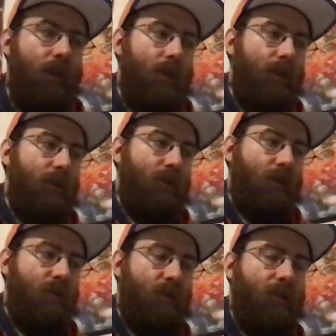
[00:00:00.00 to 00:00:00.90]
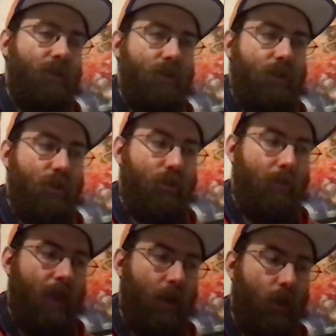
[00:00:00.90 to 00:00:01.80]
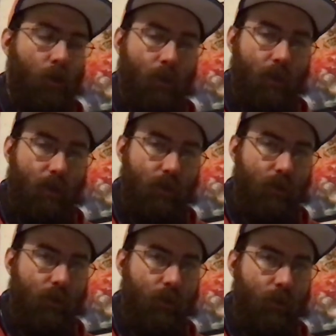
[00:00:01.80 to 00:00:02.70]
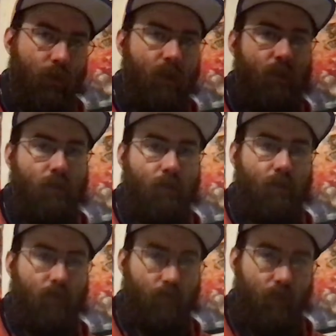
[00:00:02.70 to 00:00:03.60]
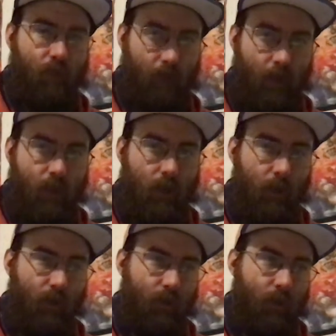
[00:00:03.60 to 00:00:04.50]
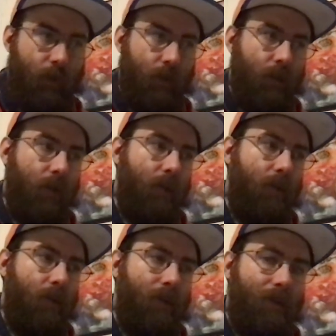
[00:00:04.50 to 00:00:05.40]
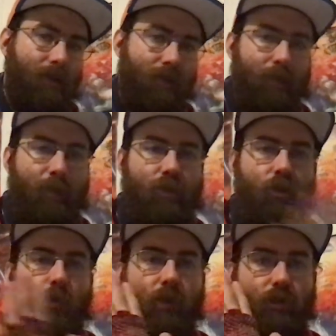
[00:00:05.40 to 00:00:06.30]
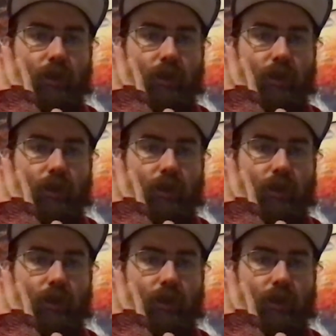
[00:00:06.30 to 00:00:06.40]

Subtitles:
things from the fifth chapter back onward due to this pandemic we're in. Just be sure to wash your